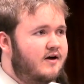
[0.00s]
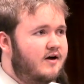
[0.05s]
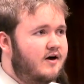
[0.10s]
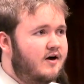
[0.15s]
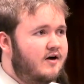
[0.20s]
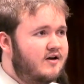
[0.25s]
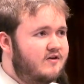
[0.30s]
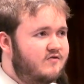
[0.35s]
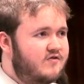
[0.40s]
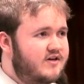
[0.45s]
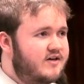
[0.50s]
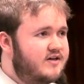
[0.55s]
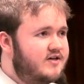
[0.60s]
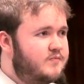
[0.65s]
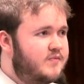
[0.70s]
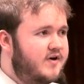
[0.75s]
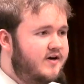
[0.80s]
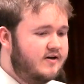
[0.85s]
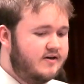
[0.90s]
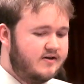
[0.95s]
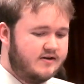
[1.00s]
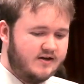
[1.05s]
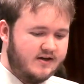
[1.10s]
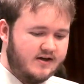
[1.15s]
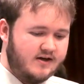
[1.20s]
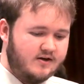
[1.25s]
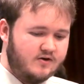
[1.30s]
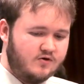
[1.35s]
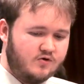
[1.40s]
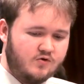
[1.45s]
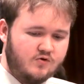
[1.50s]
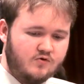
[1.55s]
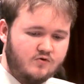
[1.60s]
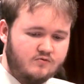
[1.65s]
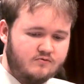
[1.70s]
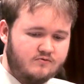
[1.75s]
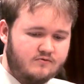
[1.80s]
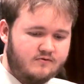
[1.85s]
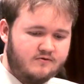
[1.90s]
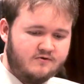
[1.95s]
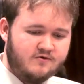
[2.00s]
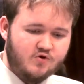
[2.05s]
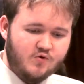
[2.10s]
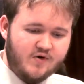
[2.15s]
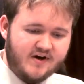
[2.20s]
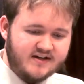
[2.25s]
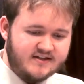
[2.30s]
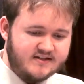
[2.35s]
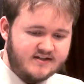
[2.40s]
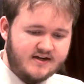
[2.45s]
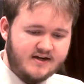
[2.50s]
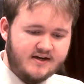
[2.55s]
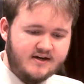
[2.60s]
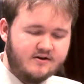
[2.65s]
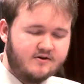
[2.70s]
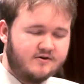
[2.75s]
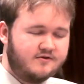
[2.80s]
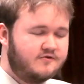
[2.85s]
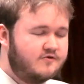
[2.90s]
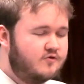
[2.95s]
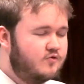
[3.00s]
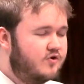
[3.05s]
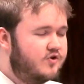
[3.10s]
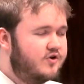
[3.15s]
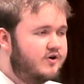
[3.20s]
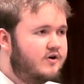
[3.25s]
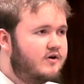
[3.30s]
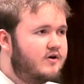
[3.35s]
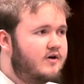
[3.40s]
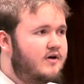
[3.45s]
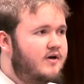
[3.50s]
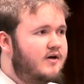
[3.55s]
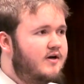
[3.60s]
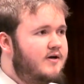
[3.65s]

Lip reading: are living independently, who through AT or through other